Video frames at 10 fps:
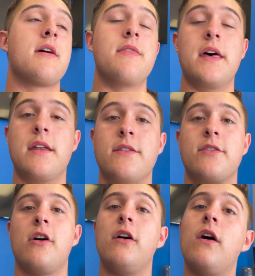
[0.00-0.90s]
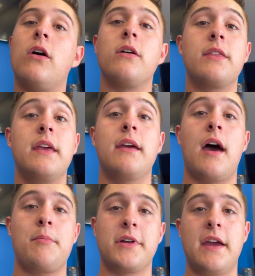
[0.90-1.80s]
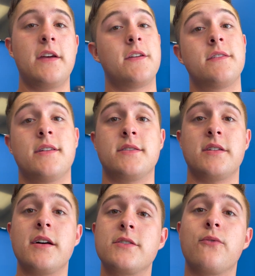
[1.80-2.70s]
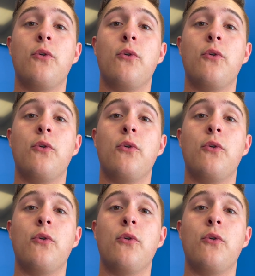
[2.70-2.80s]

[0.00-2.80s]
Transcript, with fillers: then install all the applications and such